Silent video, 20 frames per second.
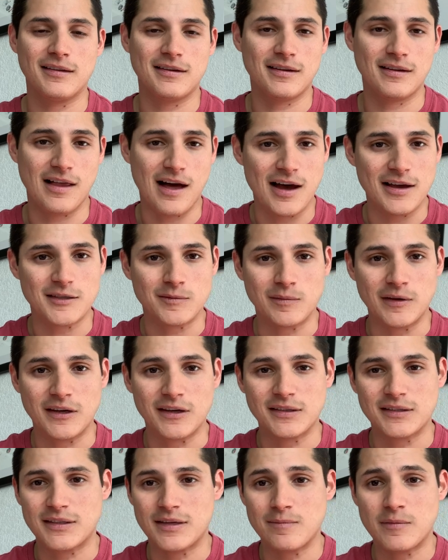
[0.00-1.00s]

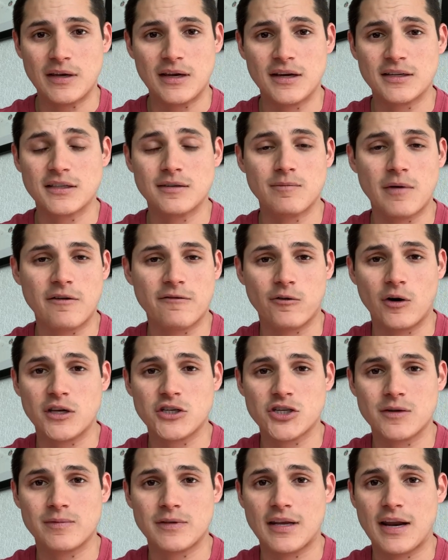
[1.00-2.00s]
classmates and because of my
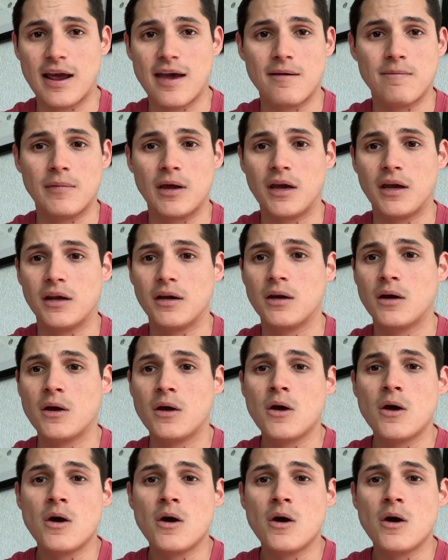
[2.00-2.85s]
friendships that I had made